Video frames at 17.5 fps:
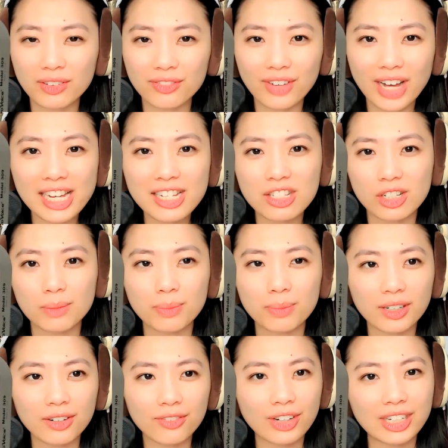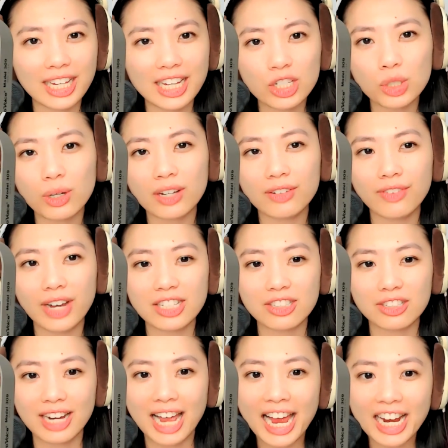advisor, but a financial
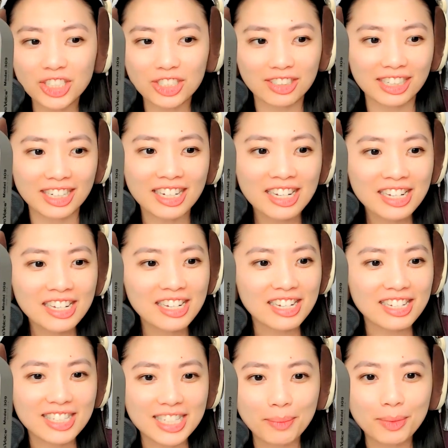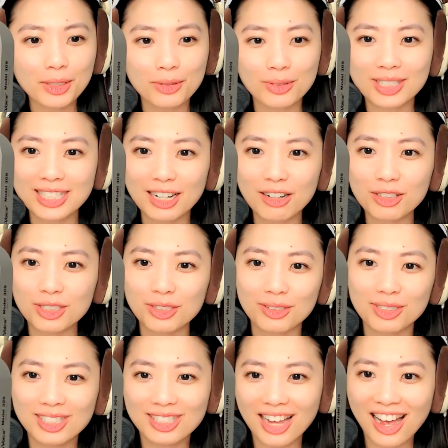advisor actually is someone who sells you
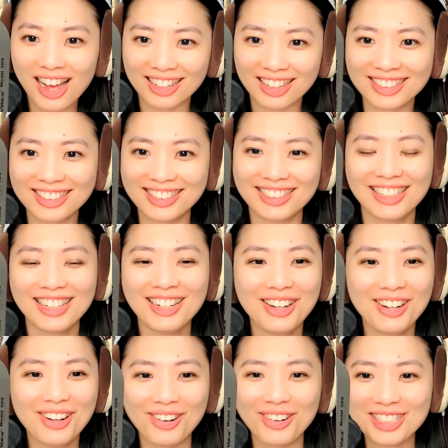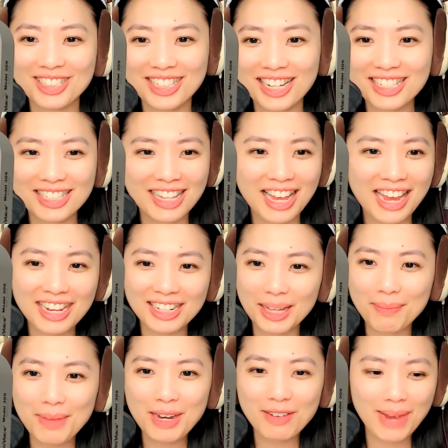stocks or yeah. says, "Hey,
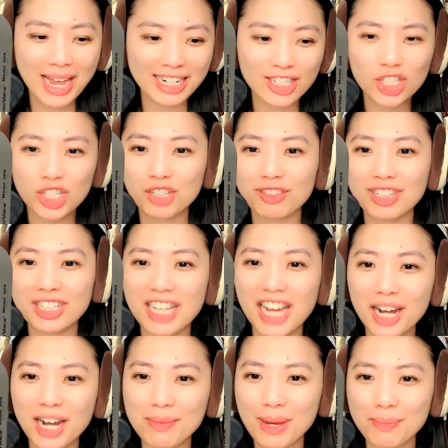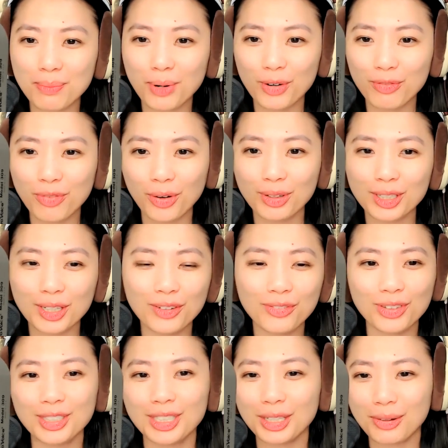let me manage your retirement portfolio
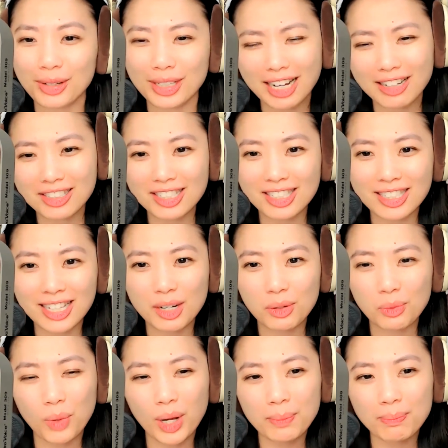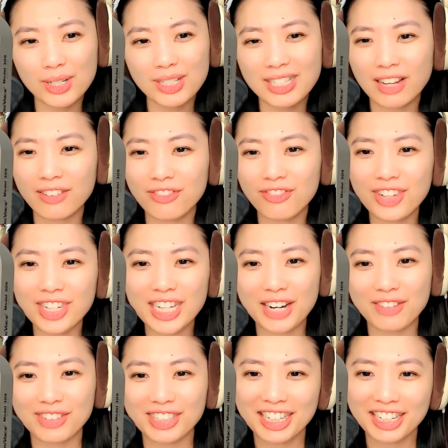for you and I'll just take 1% fee
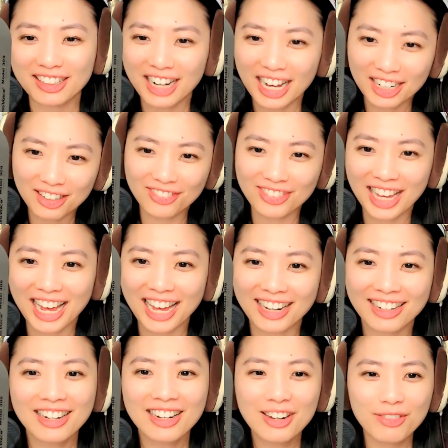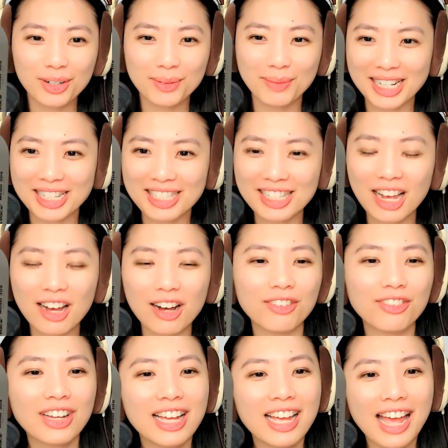every year out of that for
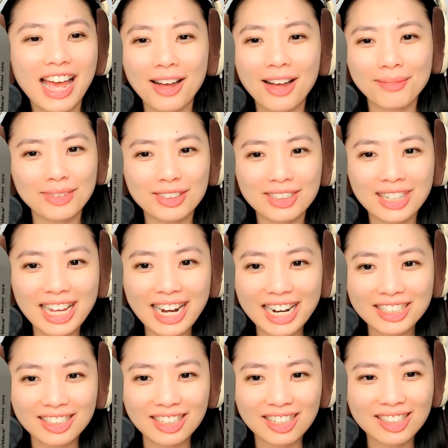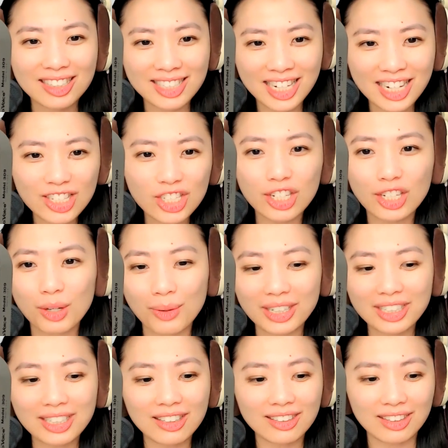myself." um, they're not actually teaching you
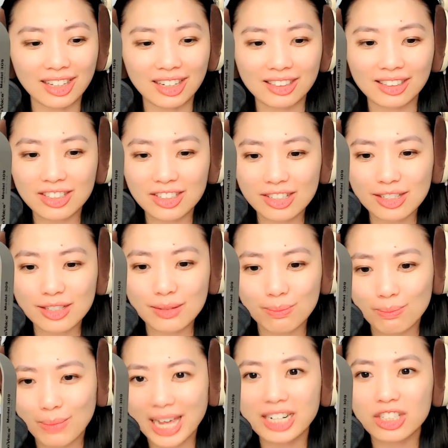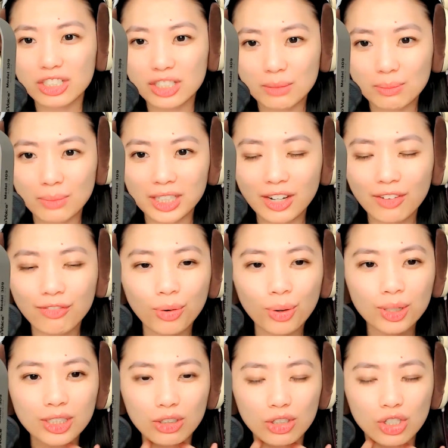anything. They just manage the money
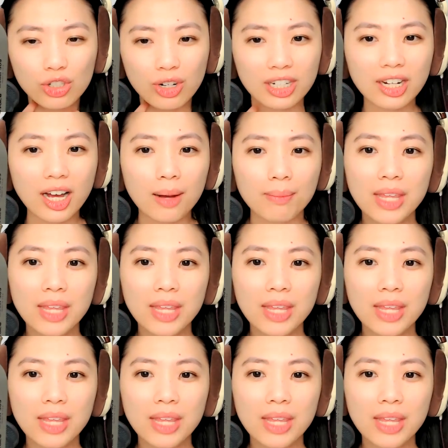for you straight up.